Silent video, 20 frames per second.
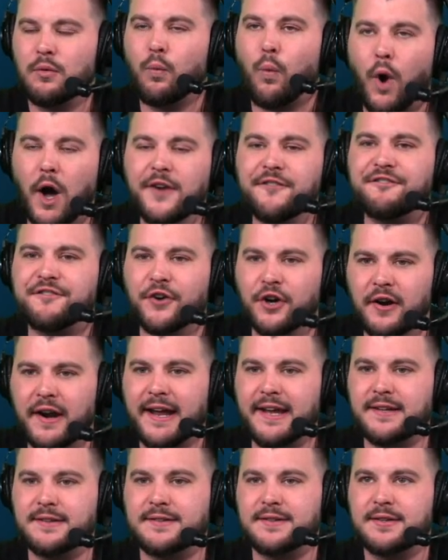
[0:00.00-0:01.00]
One for
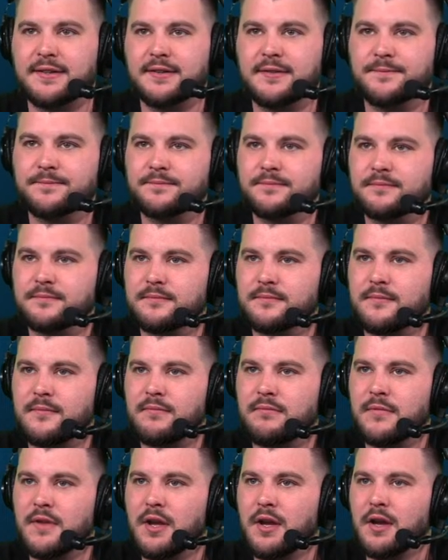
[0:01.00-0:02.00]
eight. Wow.
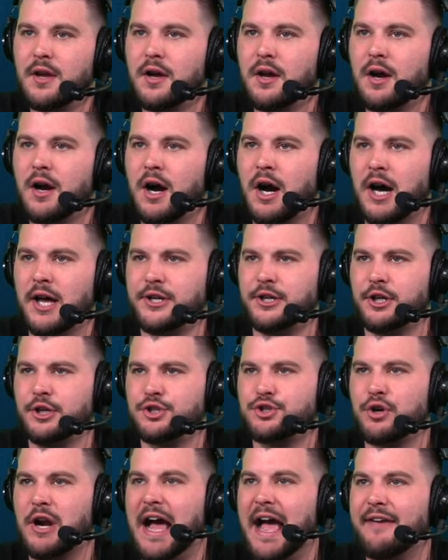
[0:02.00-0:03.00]
Hunter
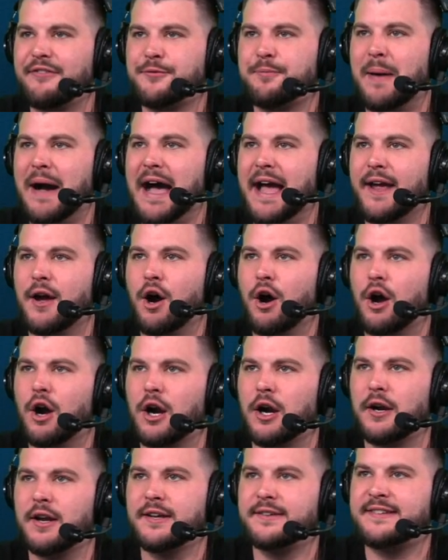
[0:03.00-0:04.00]
drives by
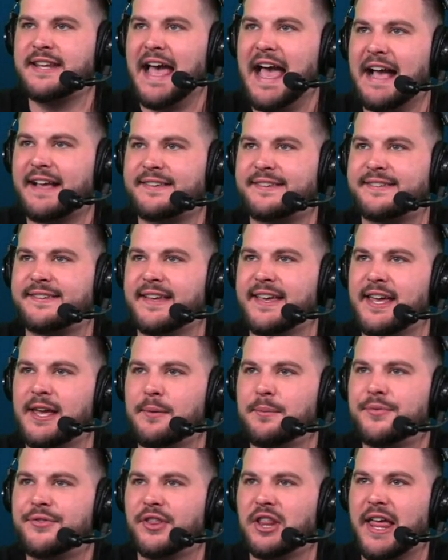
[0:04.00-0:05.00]
Hart, attacks
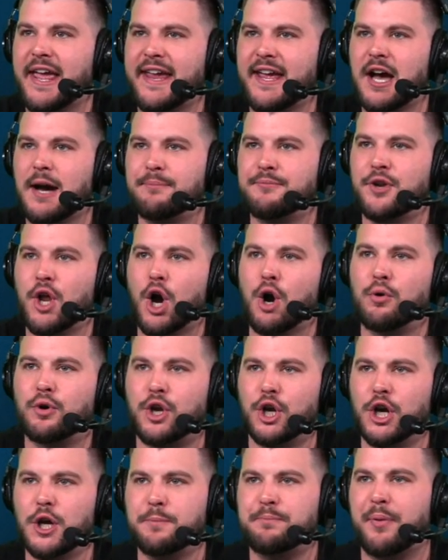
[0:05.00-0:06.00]
Sims, layup, no
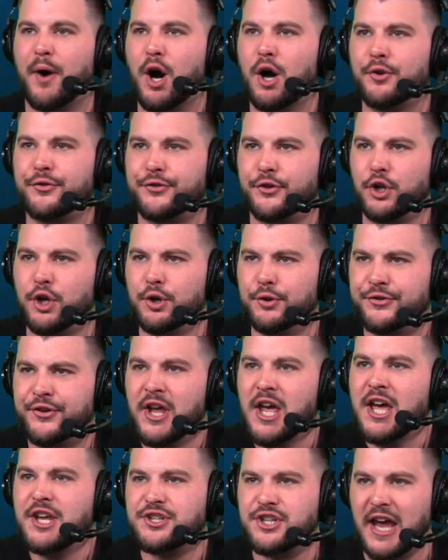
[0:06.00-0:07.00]
good, ball's loose,
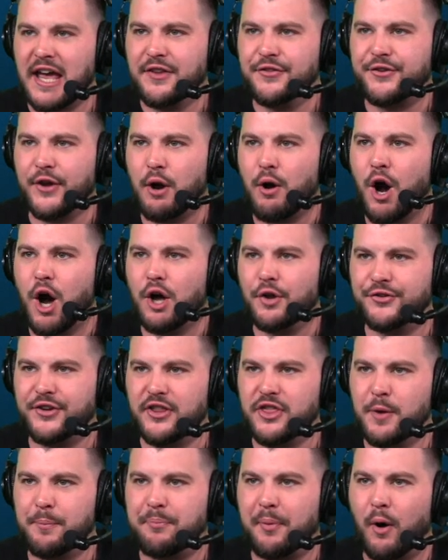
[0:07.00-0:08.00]
Chenzo hauls
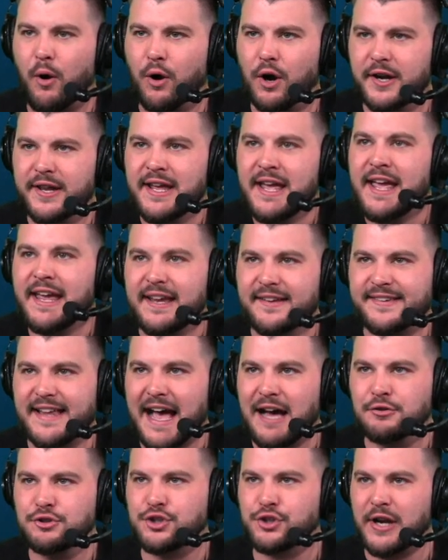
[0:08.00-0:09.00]
in the board, he's
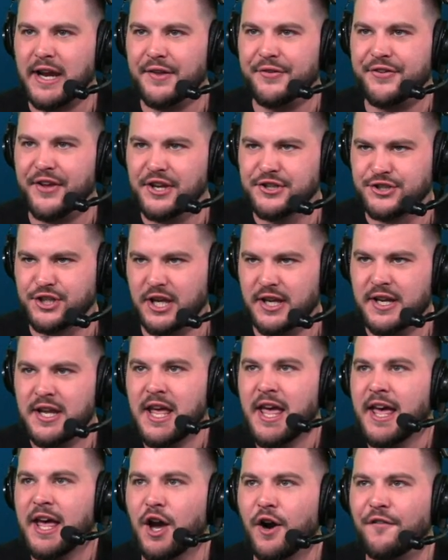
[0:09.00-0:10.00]
out in transition,
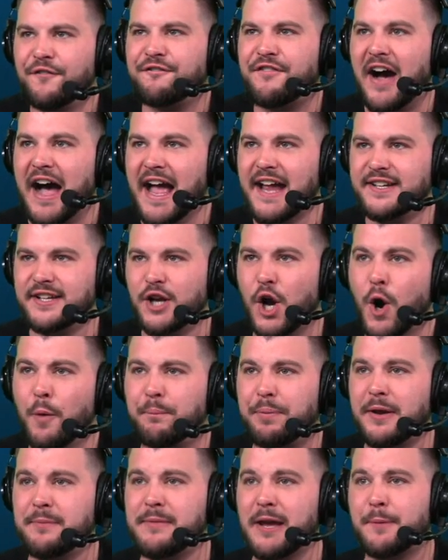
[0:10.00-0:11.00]
he'll find an
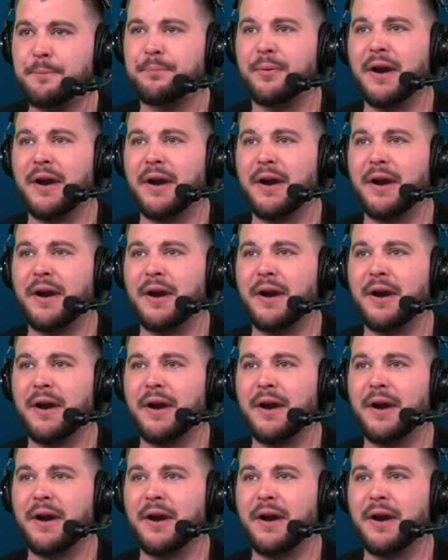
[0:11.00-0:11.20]
open yes.